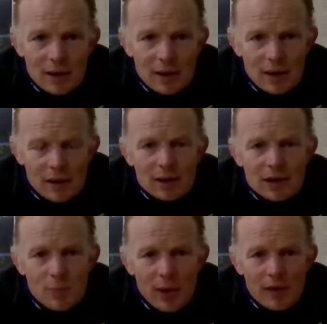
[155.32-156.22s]
that little
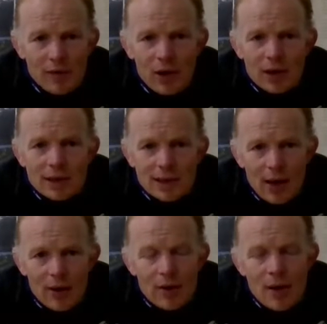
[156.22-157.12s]
spring, very
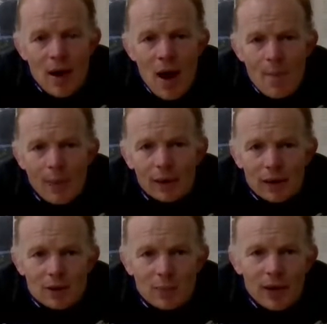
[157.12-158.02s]
slow, but a
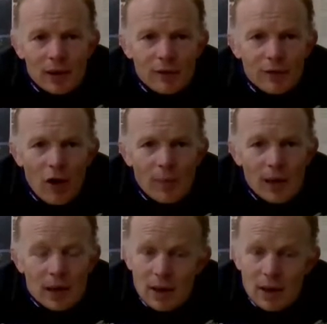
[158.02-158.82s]
little spring on the farm here.